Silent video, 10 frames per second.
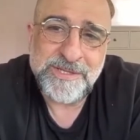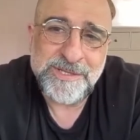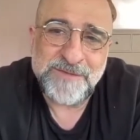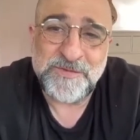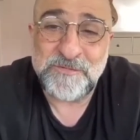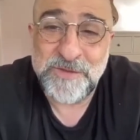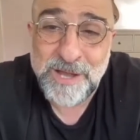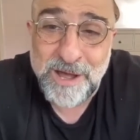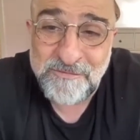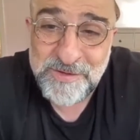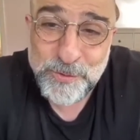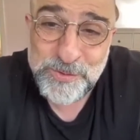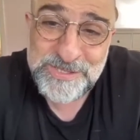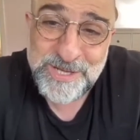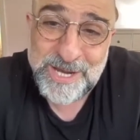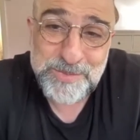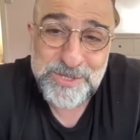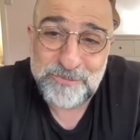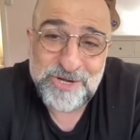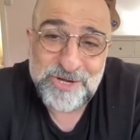If you're laughing all the time, you
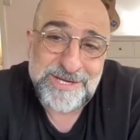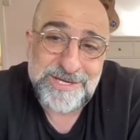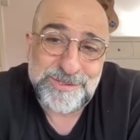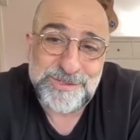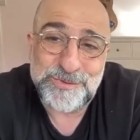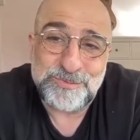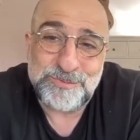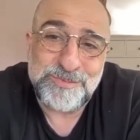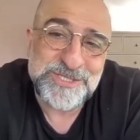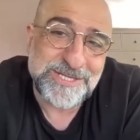don't really need to do much